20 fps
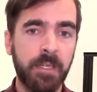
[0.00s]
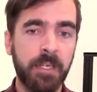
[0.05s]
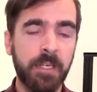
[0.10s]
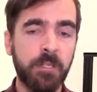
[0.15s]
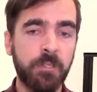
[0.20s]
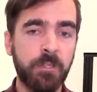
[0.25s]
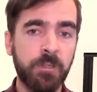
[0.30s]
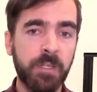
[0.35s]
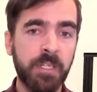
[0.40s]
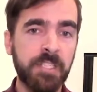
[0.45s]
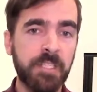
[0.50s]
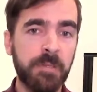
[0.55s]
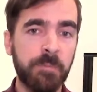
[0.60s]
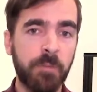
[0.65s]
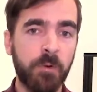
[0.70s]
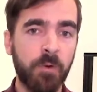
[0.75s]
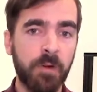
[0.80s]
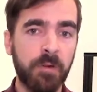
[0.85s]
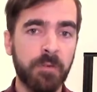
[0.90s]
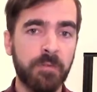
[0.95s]
including
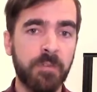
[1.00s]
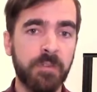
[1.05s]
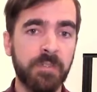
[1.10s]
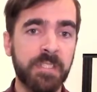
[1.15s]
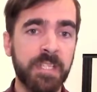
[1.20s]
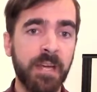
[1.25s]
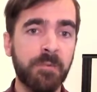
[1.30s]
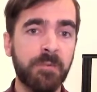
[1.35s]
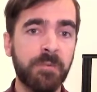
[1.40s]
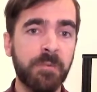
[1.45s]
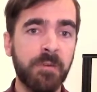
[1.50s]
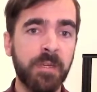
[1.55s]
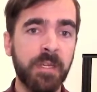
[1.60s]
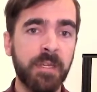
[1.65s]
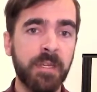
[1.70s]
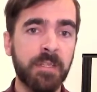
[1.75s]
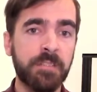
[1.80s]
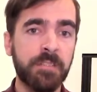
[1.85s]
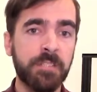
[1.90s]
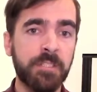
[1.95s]
support for
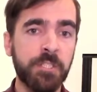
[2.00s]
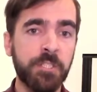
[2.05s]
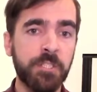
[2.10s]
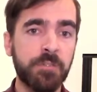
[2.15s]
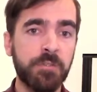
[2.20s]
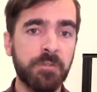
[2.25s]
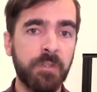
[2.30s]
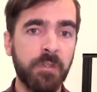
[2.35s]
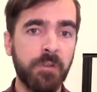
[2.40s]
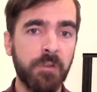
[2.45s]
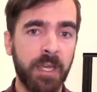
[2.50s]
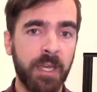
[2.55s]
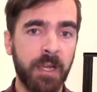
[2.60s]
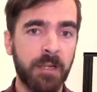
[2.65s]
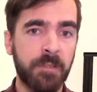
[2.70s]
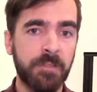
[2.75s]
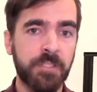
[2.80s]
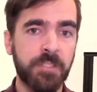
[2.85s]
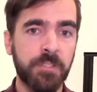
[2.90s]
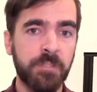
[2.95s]
downloading additional
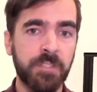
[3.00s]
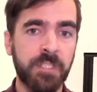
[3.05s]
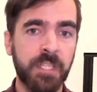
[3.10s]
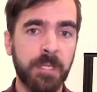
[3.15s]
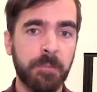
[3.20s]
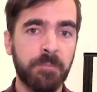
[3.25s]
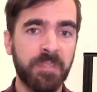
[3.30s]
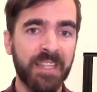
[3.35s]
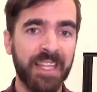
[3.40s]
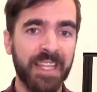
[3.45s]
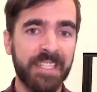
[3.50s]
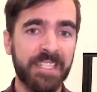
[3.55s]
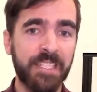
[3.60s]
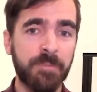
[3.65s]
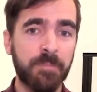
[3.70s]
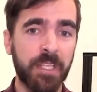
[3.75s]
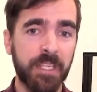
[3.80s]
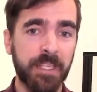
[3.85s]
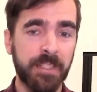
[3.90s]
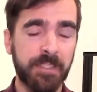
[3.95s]
locales using play
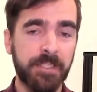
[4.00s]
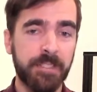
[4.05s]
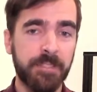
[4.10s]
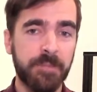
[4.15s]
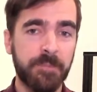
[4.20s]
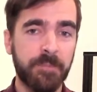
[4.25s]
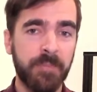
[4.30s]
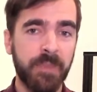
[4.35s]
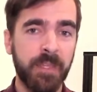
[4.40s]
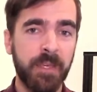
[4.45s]
splits.